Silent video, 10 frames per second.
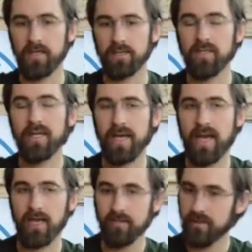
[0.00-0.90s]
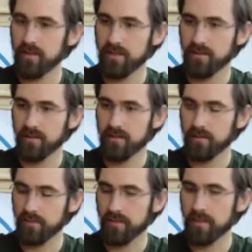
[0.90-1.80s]
She had a heck of a year
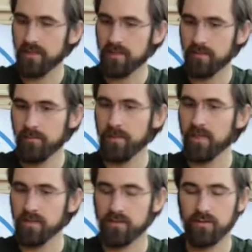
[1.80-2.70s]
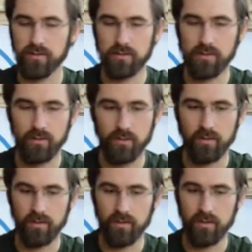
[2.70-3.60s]
in 2018 because her
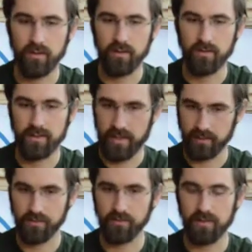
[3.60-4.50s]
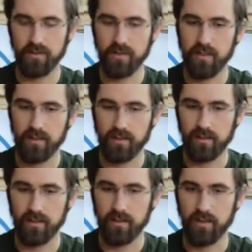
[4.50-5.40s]
school was canceled
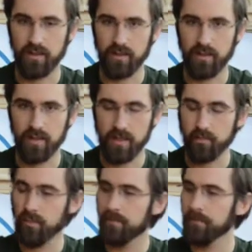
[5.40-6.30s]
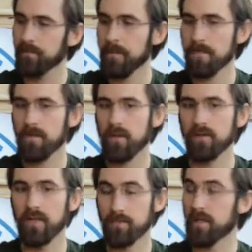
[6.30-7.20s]
in April,
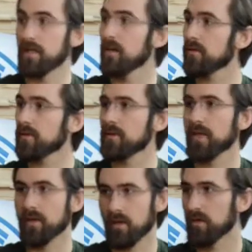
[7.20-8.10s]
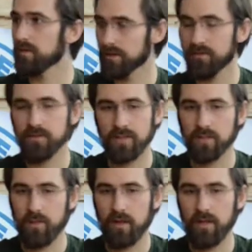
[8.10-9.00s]
like many other, like our other students
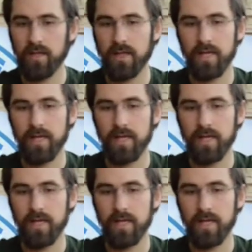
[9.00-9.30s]
as well.